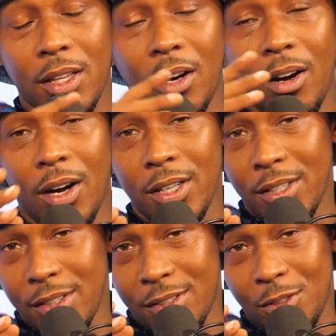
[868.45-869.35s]
the
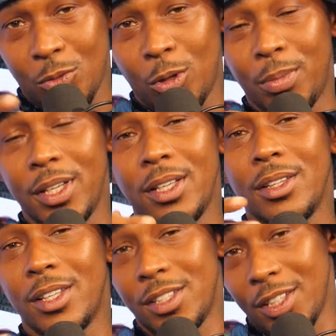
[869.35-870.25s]
audience will be
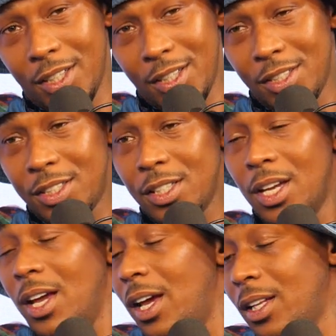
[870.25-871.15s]
the judge.
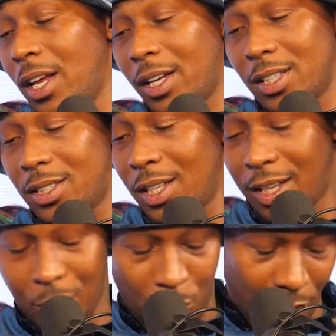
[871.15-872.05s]
And like I
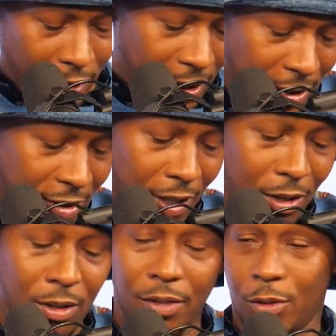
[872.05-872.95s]
said, will this
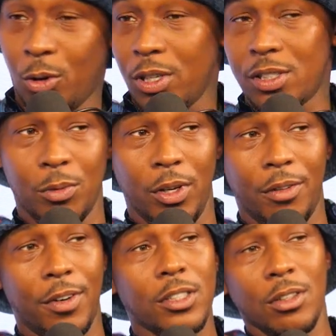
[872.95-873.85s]
sell? Of course it will.
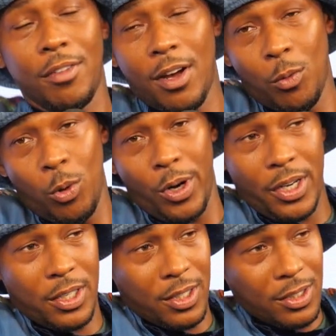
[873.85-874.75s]
First off, I wore
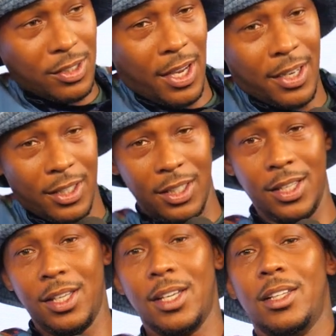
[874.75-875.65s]
it.
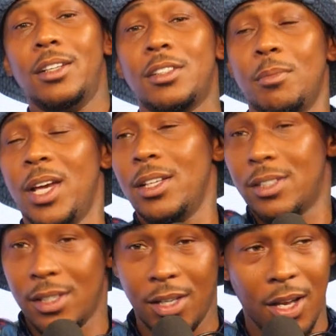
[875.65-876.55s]
Secondly, it looks amazing.